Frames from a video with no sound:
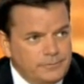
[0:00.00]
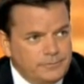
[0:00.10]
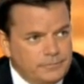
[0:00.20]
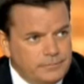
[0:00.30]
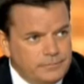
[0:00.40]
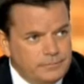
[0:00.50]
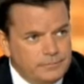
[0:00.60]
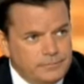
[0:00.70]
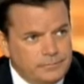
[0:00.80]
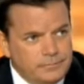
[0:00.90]
So are you saying
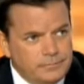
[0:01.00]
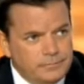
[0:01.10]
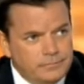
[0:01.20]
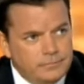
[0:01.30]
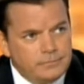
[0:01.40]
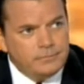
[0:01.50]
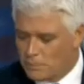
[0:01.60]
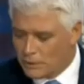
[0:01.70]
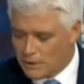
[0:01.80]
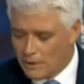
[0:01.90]
it's very difficult
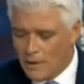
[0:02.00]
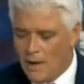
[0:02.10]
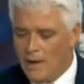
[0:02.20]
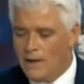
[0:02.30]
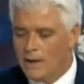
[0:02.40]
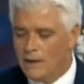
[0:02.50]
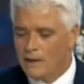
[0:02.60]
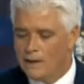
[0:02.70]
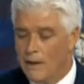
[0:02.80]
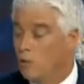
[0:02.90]
to put a
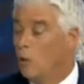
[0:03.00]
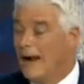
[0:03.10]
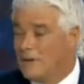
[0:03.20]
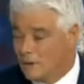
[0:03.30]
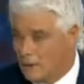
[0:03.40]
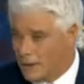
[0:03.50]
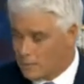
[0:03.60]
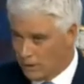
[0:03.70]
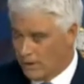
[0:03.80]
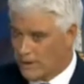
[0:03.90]
rational
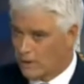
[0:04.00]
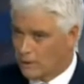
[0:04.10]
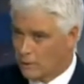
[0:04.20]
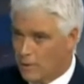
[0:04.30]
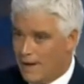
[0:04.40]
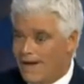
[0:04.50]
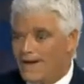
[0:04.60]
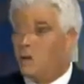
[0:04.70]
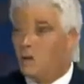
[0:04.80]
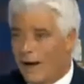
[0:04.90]
explanation to
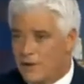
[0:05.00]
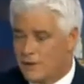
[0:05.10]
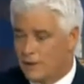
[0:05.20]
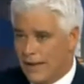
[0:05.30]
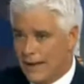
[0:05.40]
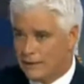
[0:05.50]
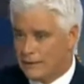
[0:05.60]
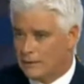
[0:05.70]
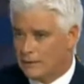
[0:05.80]
an irrational act?